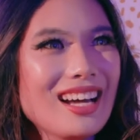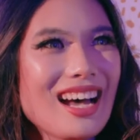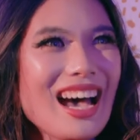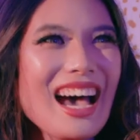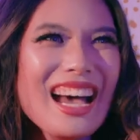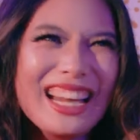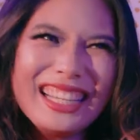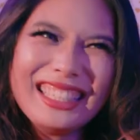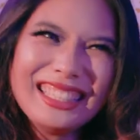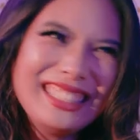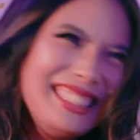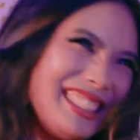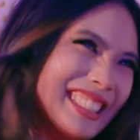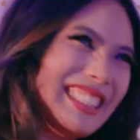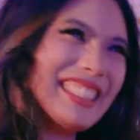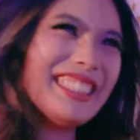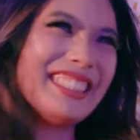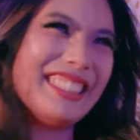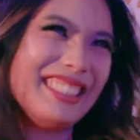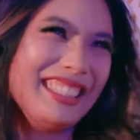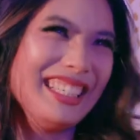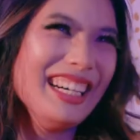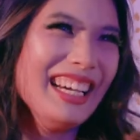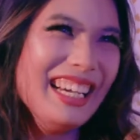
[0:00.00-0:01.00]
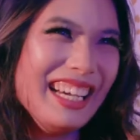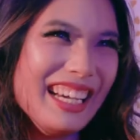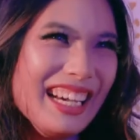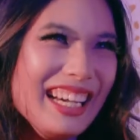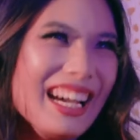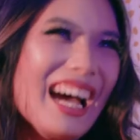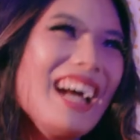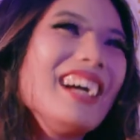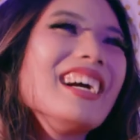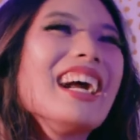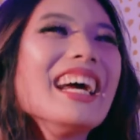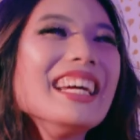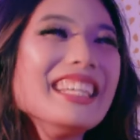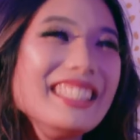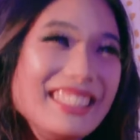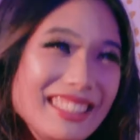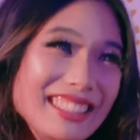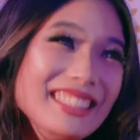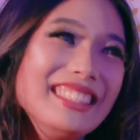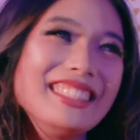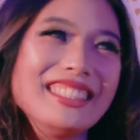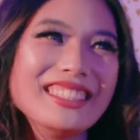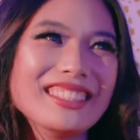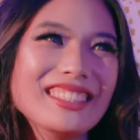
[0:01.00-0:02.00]
I do. I
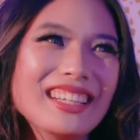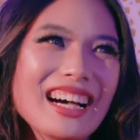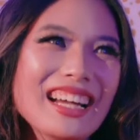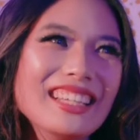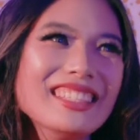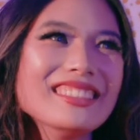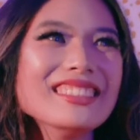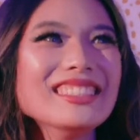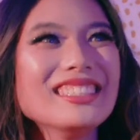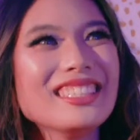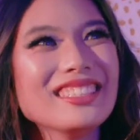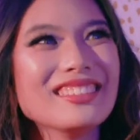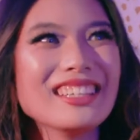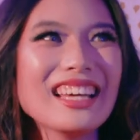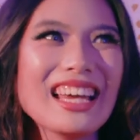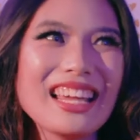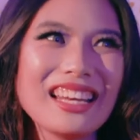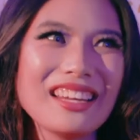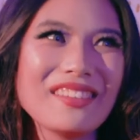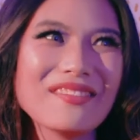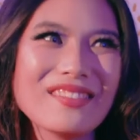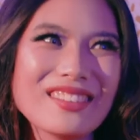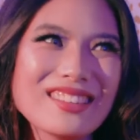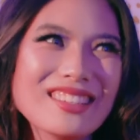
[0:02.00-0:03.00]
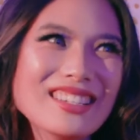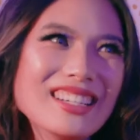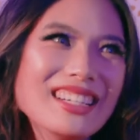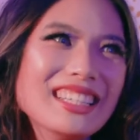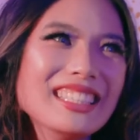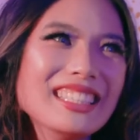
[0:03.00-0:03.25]
used to. I don't do it anymore.